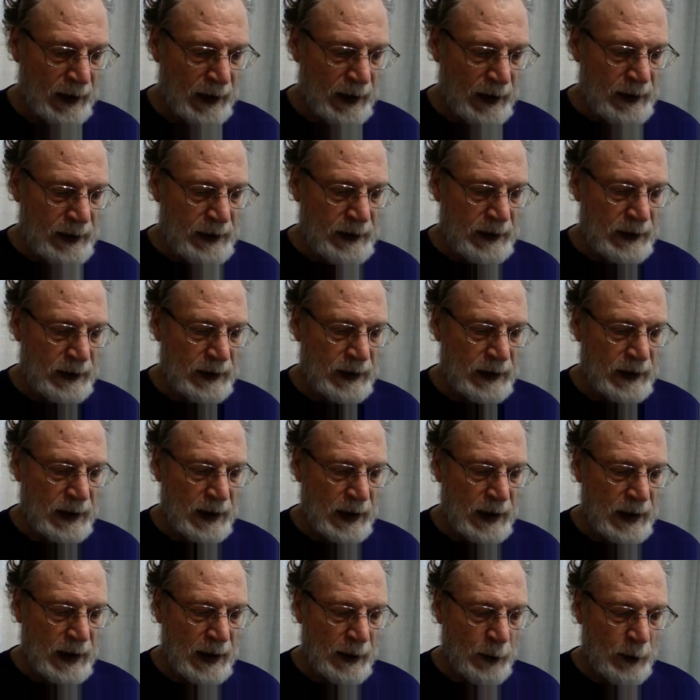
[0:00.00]

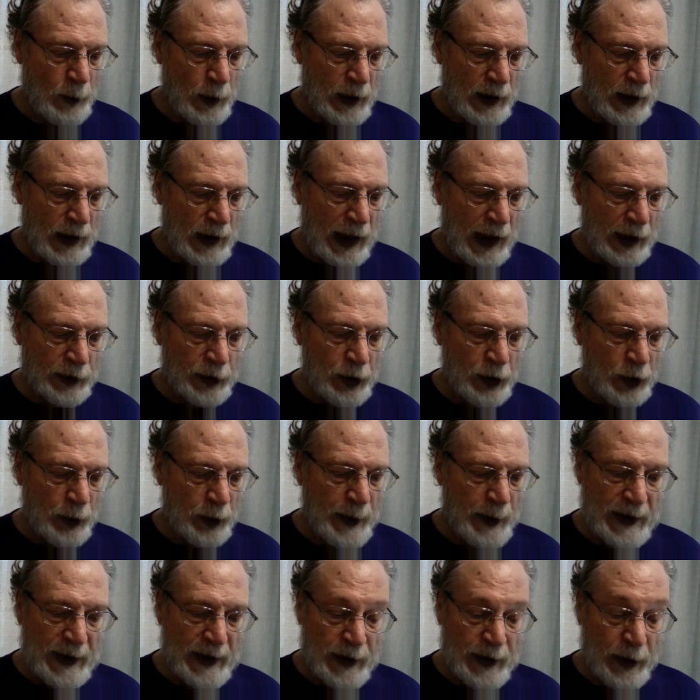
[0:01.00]
I'll
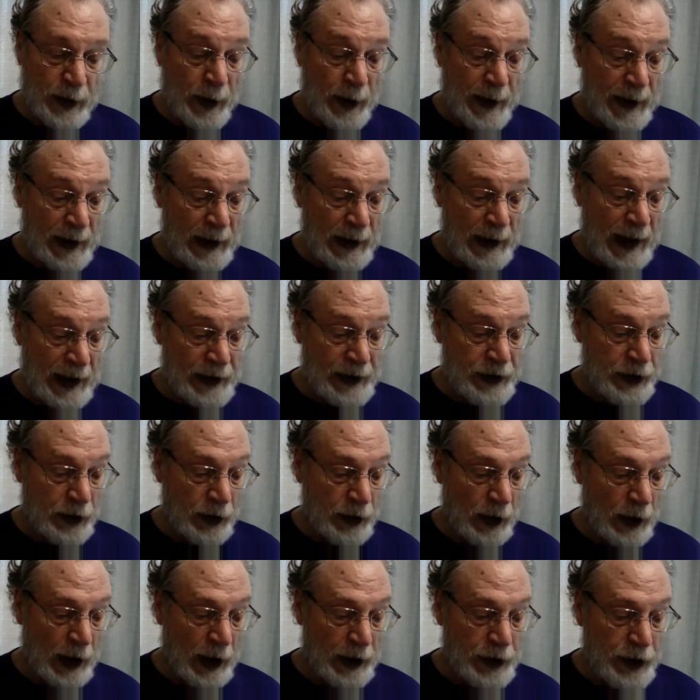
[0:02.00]
be doing the
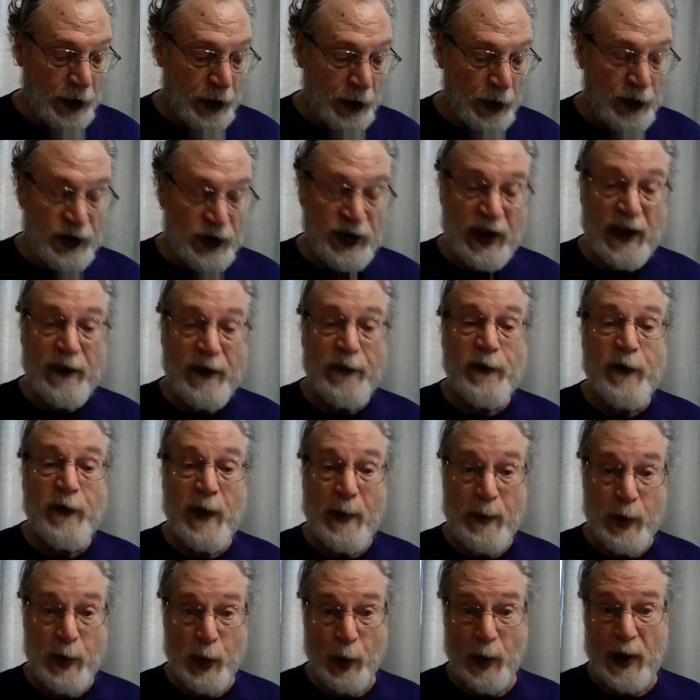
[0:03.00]
lecture on Tuesday,
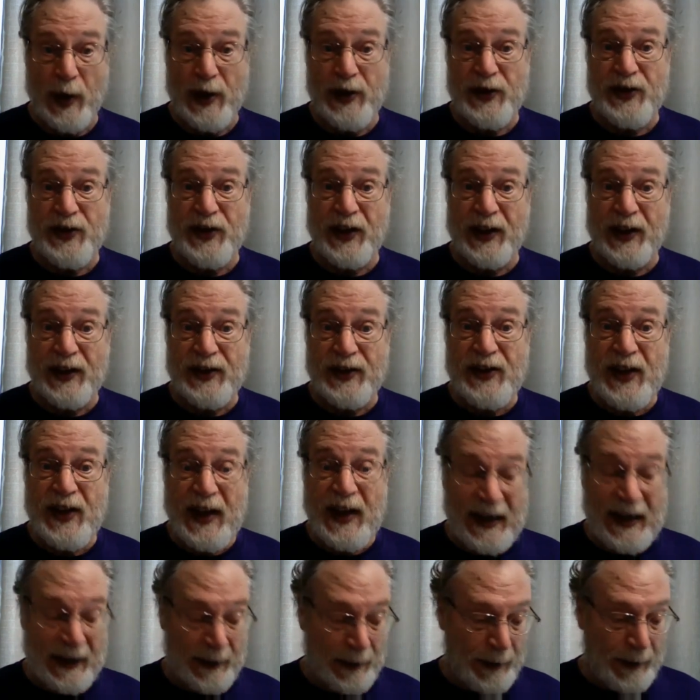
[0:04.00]
February
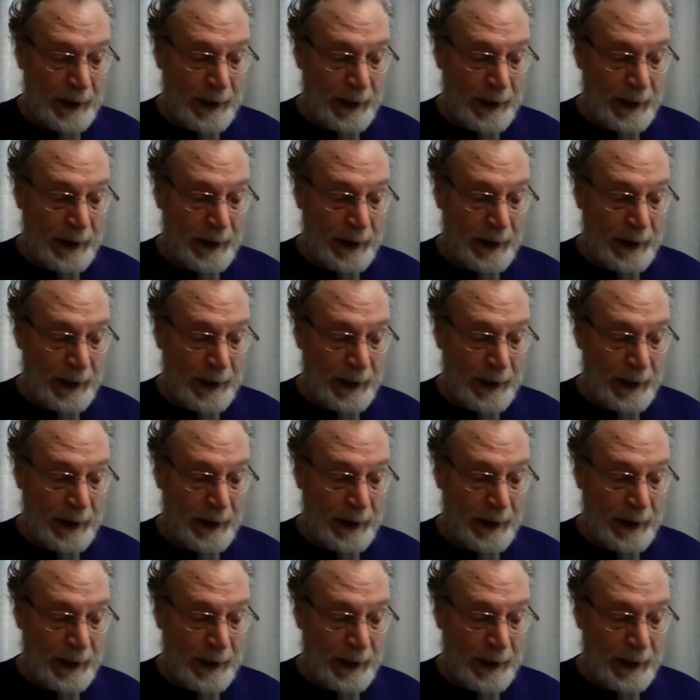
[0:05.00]
16th.